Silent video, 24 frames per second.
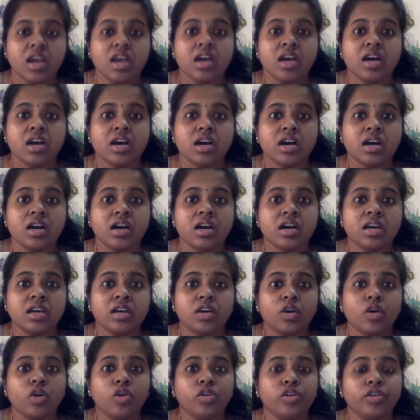
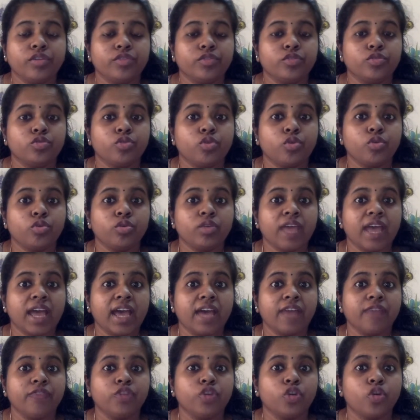Or if you don't
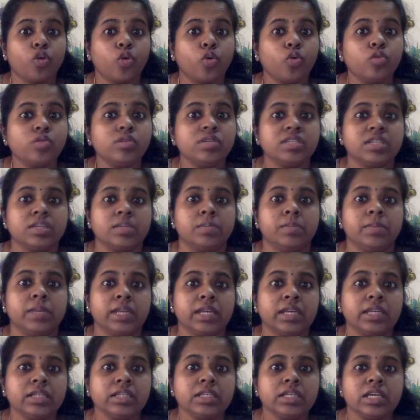have your own
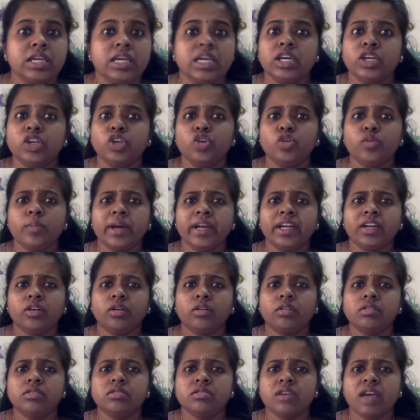sibling, you might
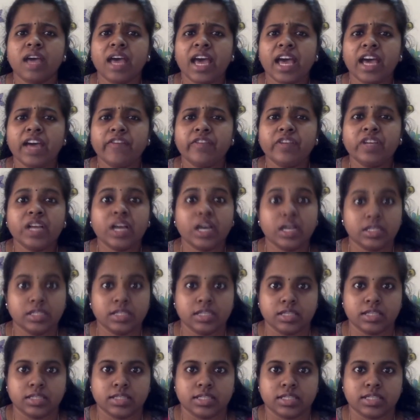also have
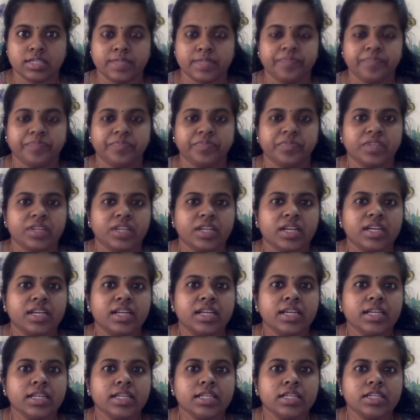cousins,
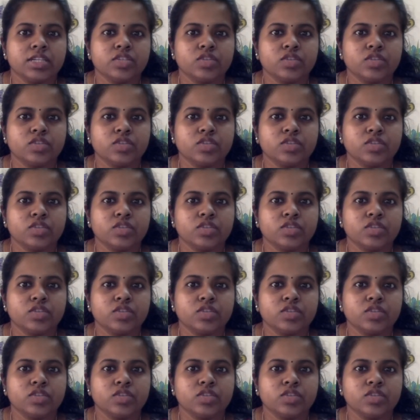correct?